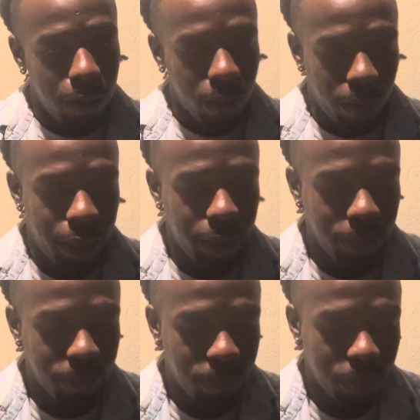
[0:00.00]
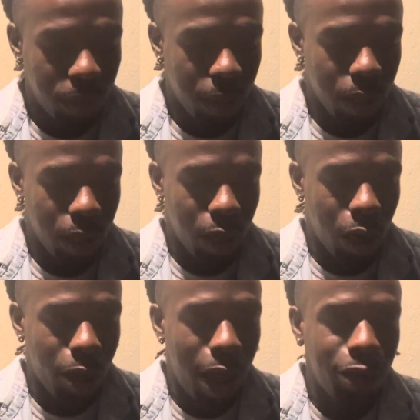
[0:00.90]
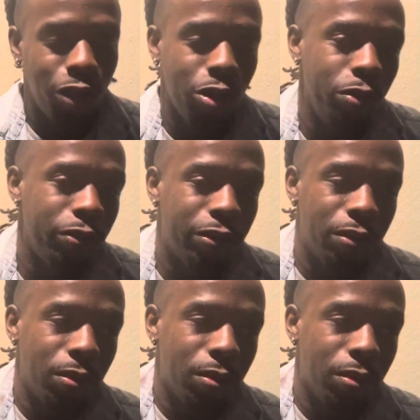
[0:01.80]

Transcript: Right, learn how to use